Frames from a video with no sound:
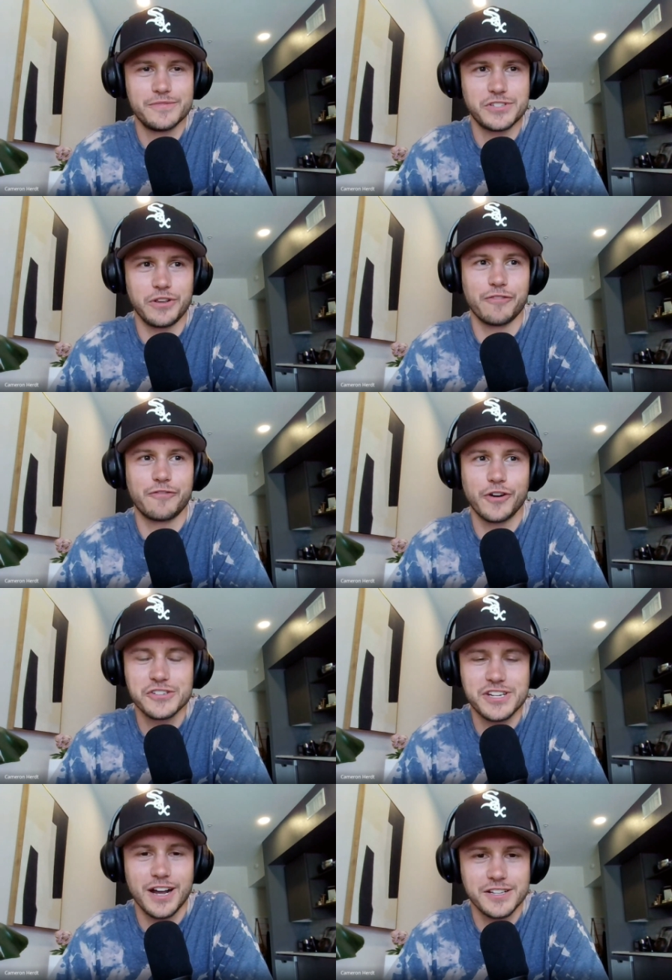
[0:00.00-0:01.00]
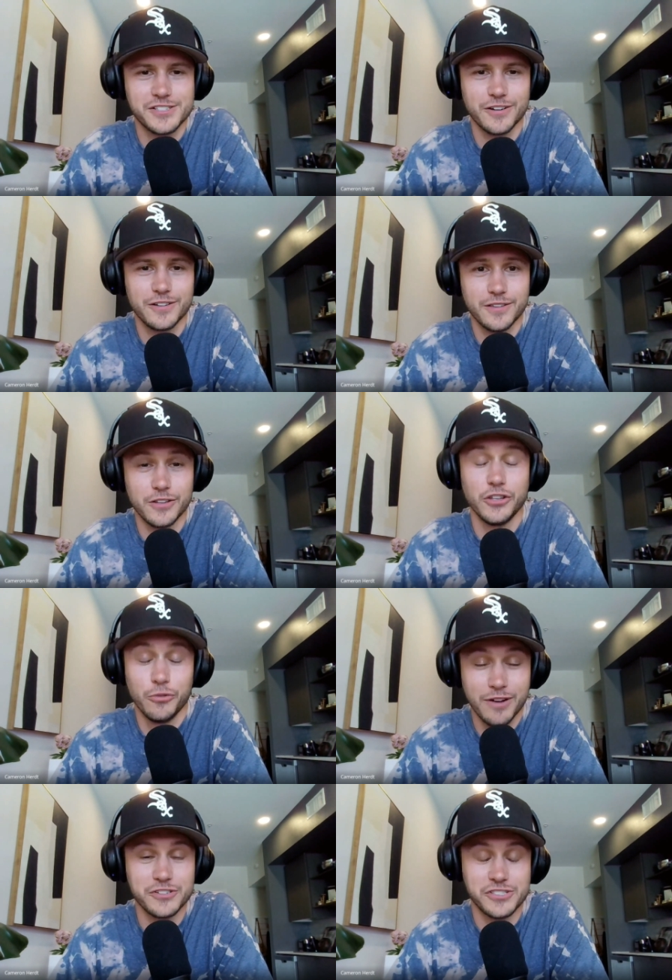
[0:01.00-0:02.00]
So your first concert
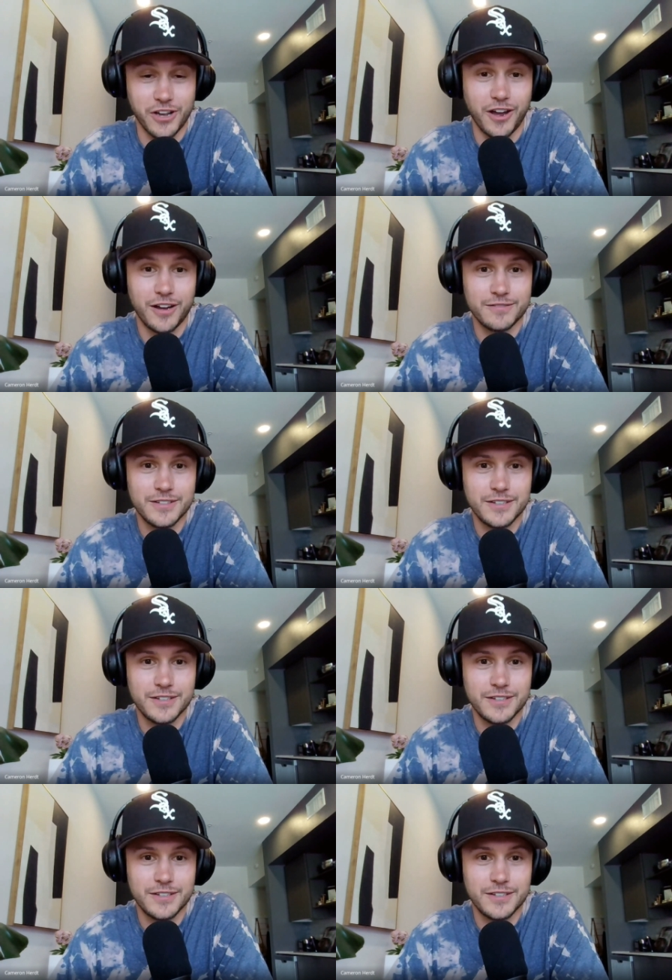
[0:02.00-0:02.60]
you ever saw,